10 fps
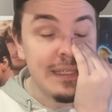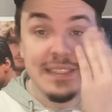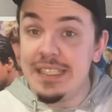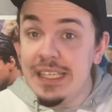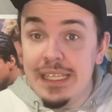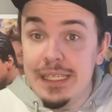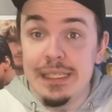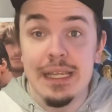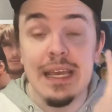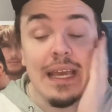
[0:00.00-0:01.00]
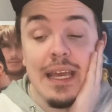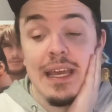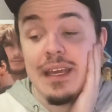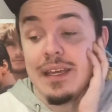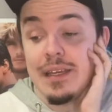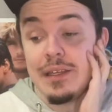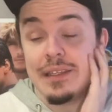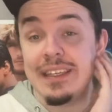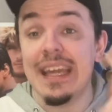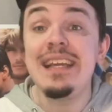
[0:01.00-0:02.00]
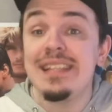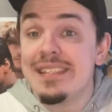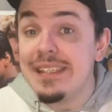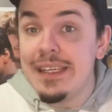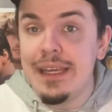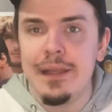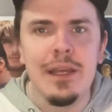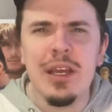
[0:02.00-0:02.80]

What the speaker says: Dean and Kingsley, and